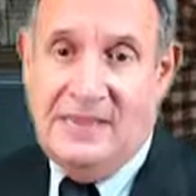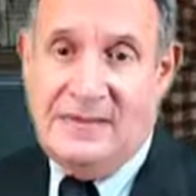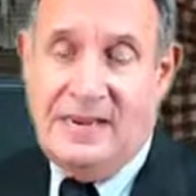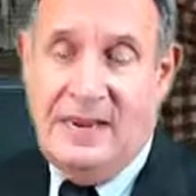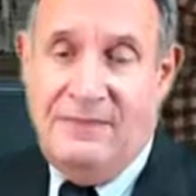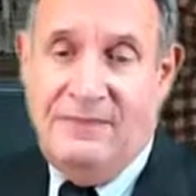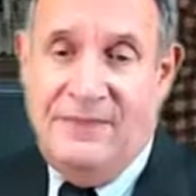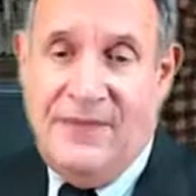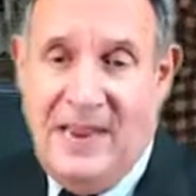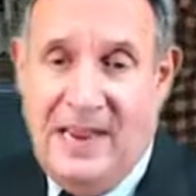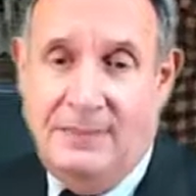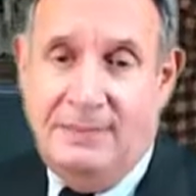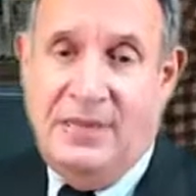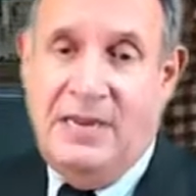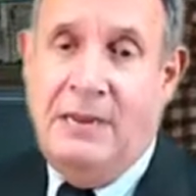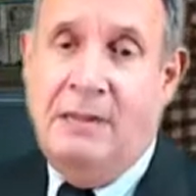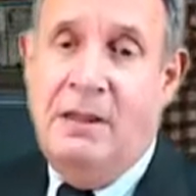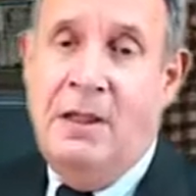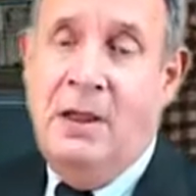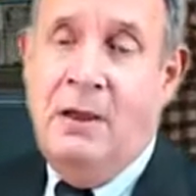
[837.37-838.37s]
a
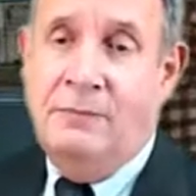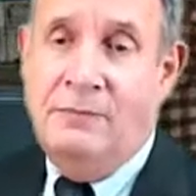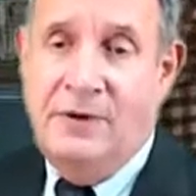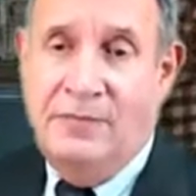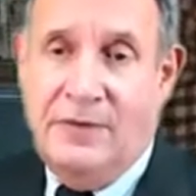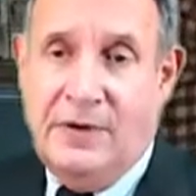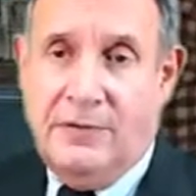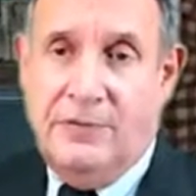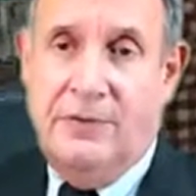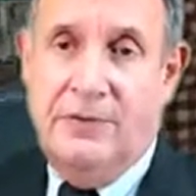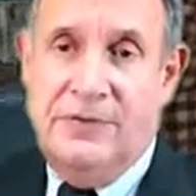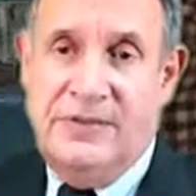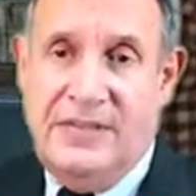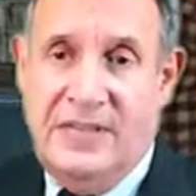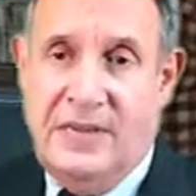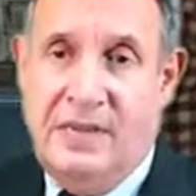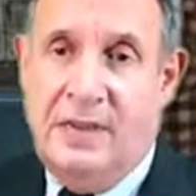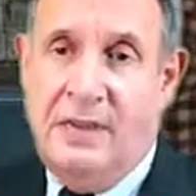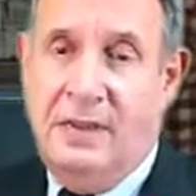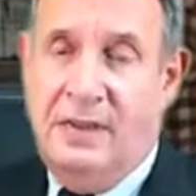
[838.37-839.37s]
family river cruise
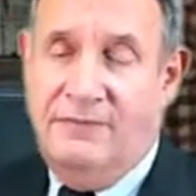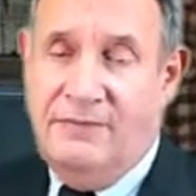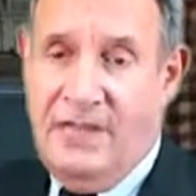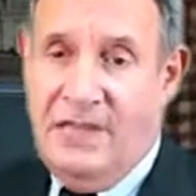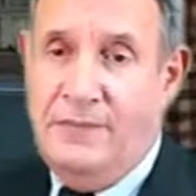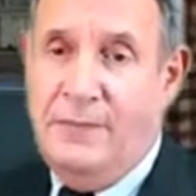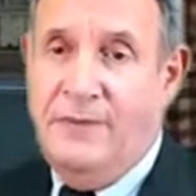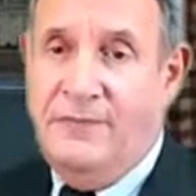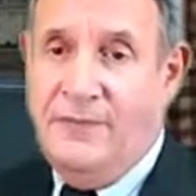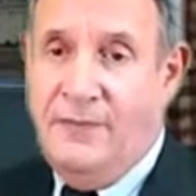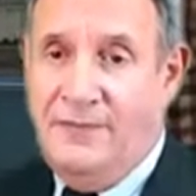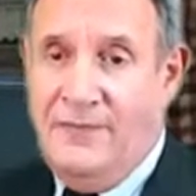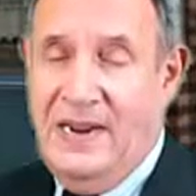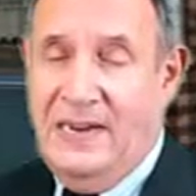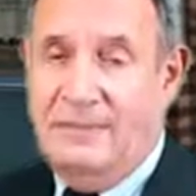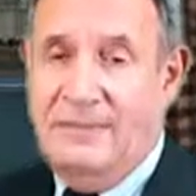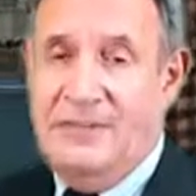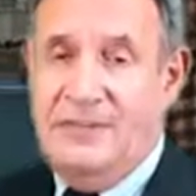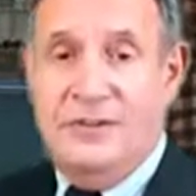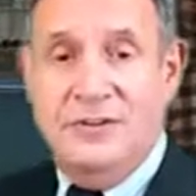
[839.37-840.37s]
thing available for
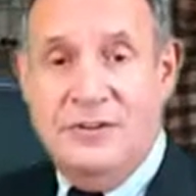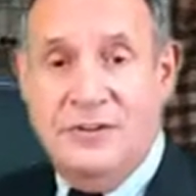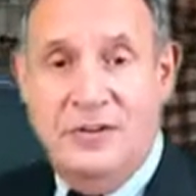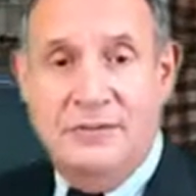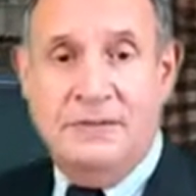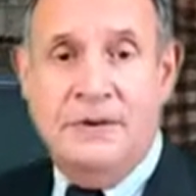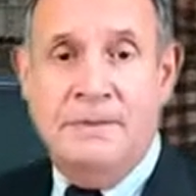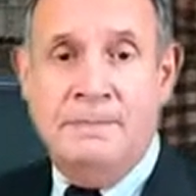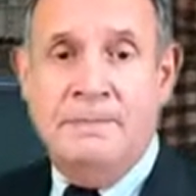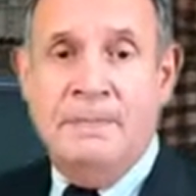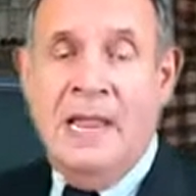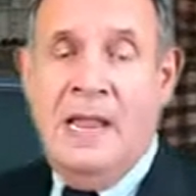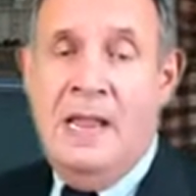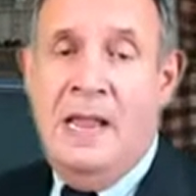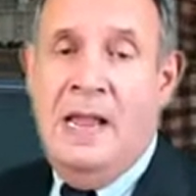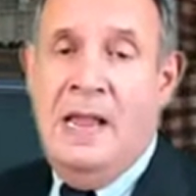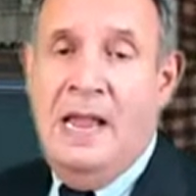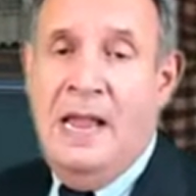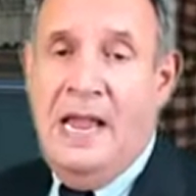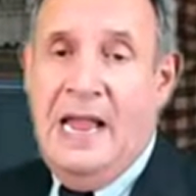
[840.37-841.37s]
families and children.
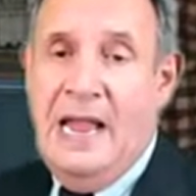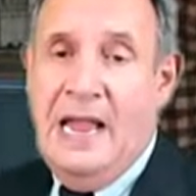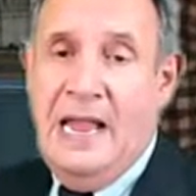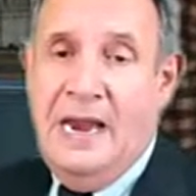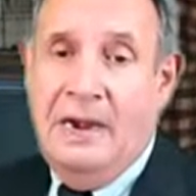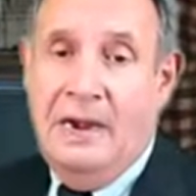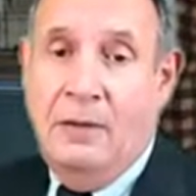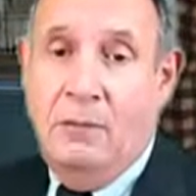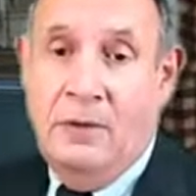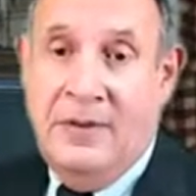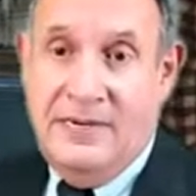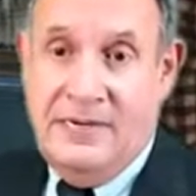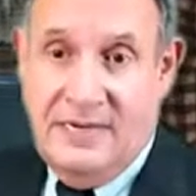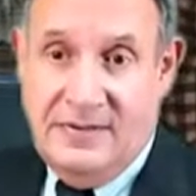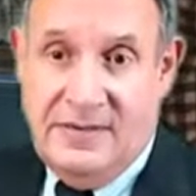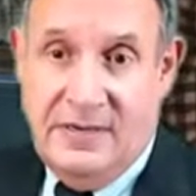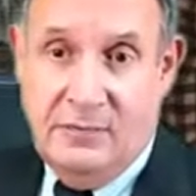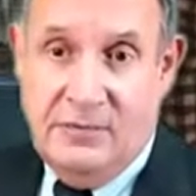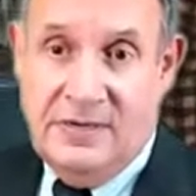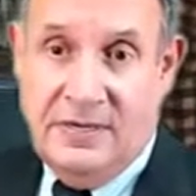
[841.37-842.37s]
And when
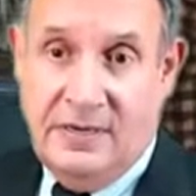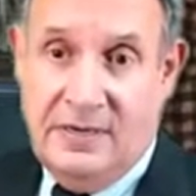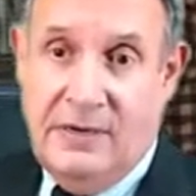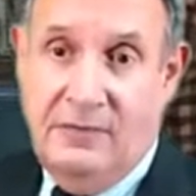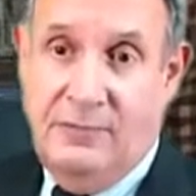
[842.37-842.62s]
Disney was looking